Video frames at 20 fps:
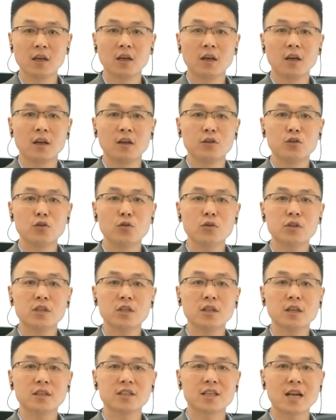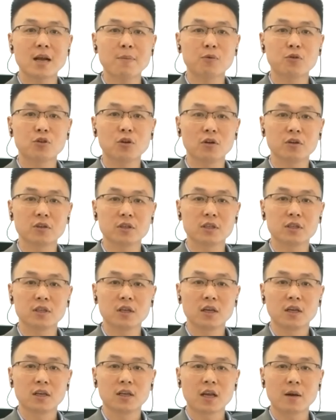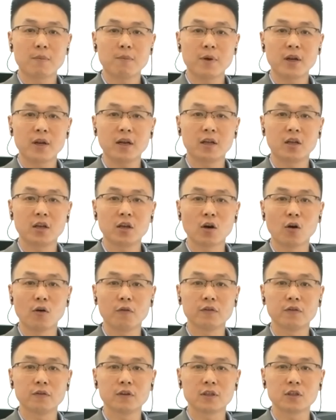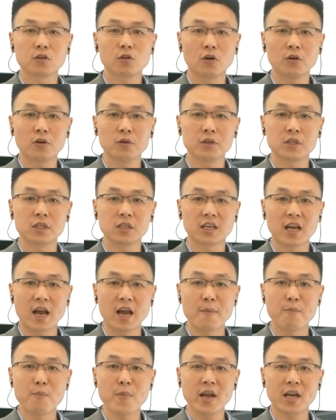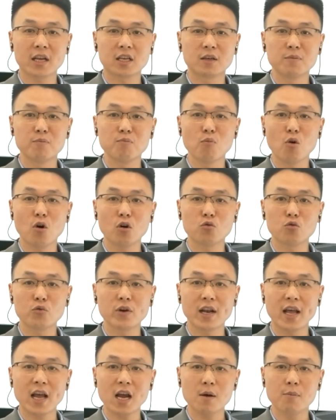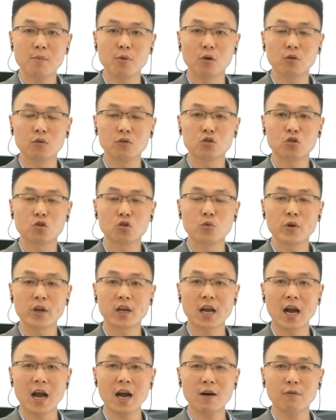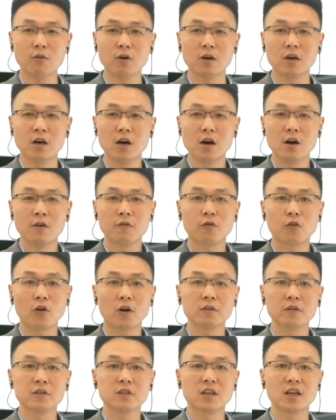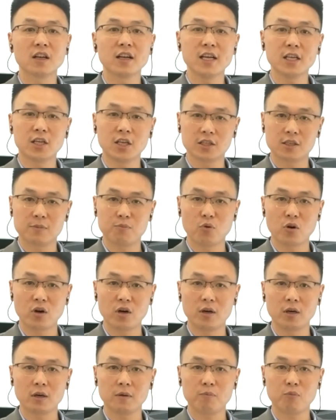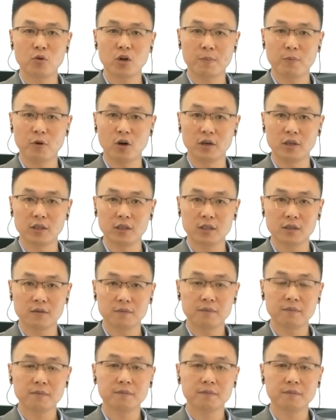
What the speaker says: Using the snapshots capability of the storage can make it more reliable to recover from the latest breakpoint.